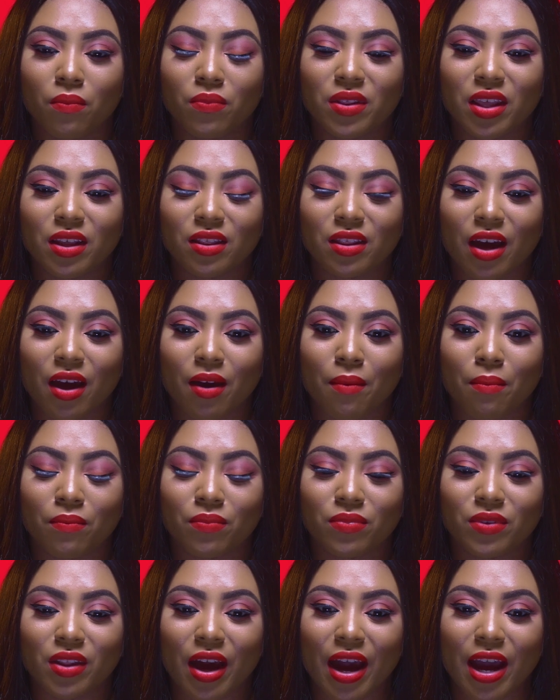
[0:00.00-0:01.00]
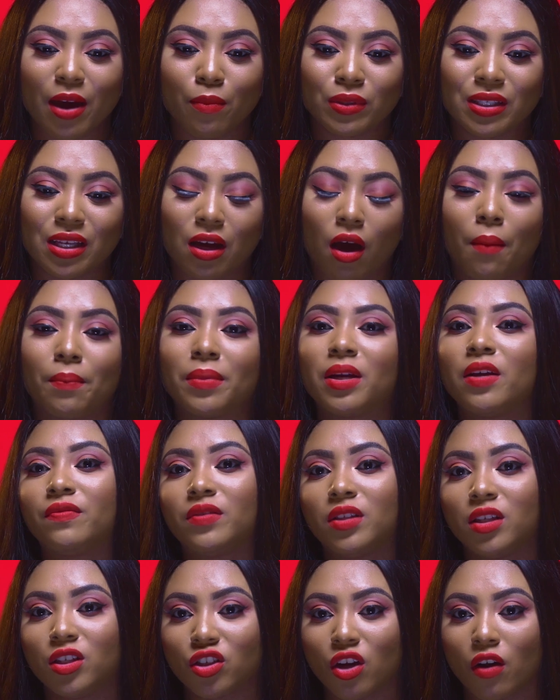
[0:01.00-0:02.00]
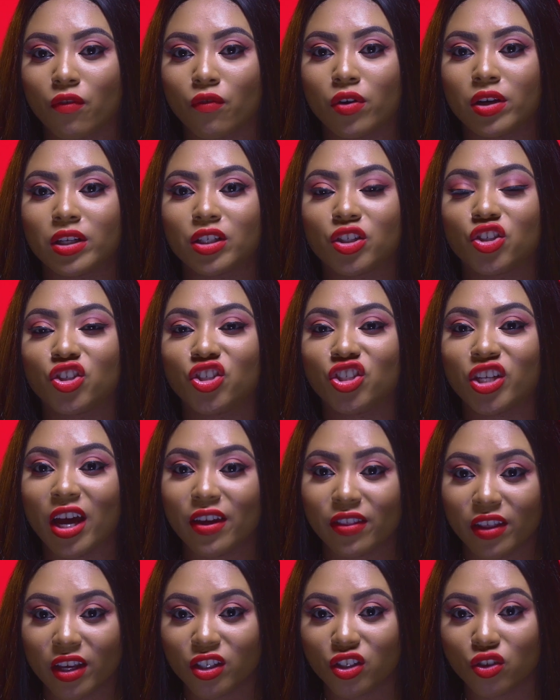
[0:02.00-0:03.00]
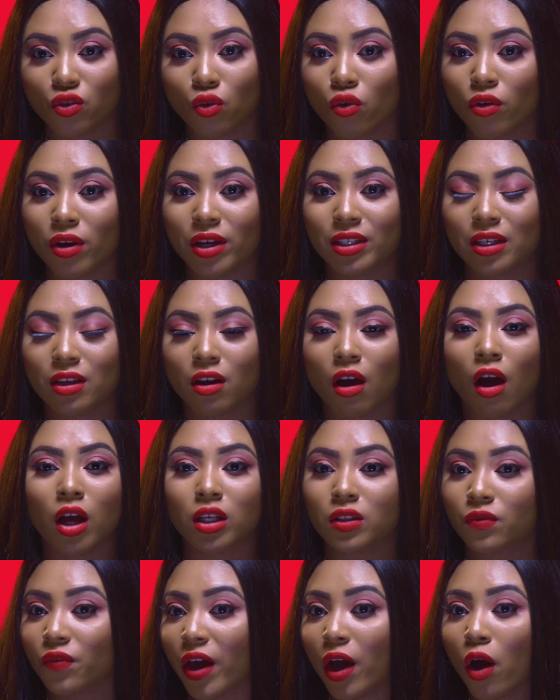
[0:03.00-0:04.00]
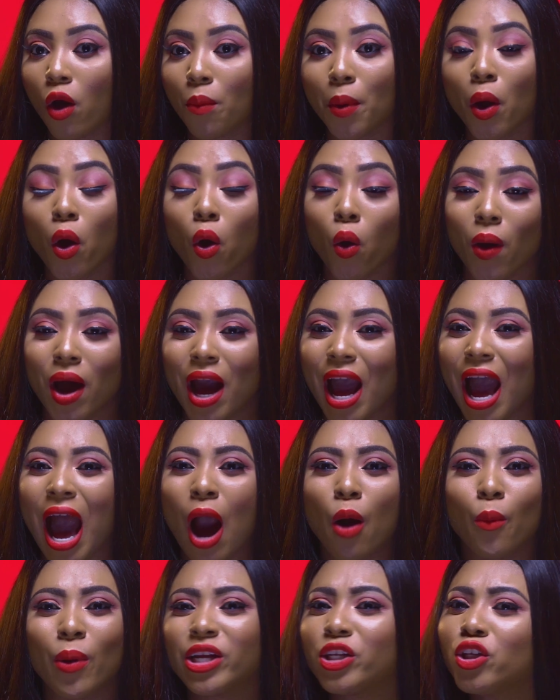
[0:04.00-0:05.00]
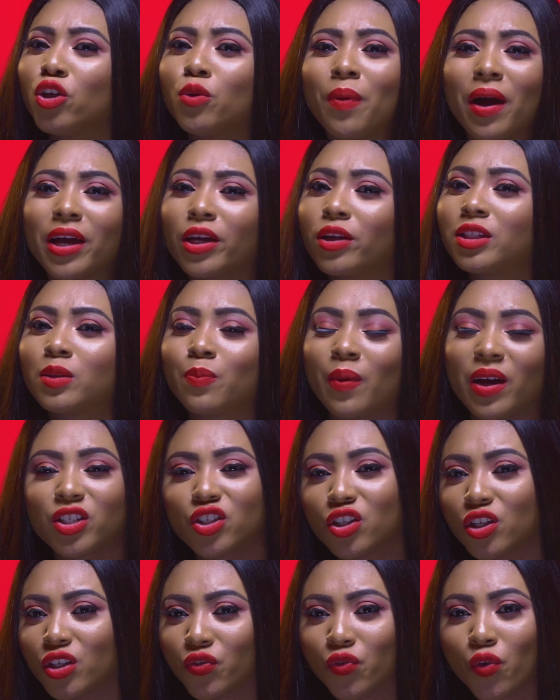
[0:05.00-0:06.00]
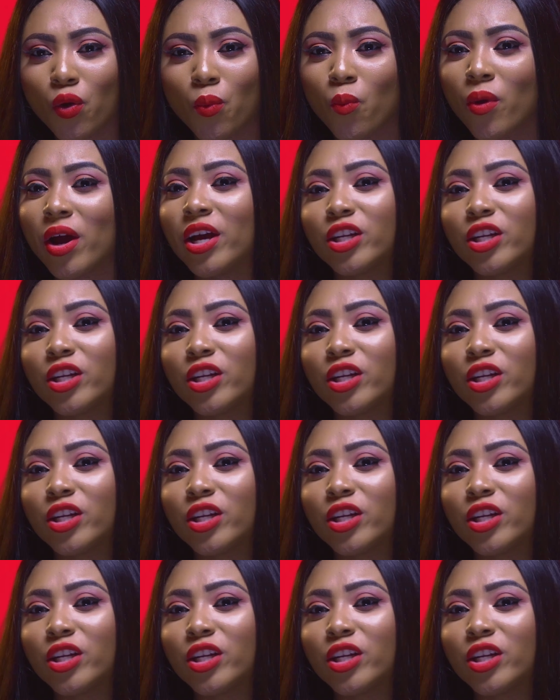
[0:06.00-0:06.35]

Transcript: They're able to uplift each other and share their stories and ask for help. Oh, where do you buy your spatulas from?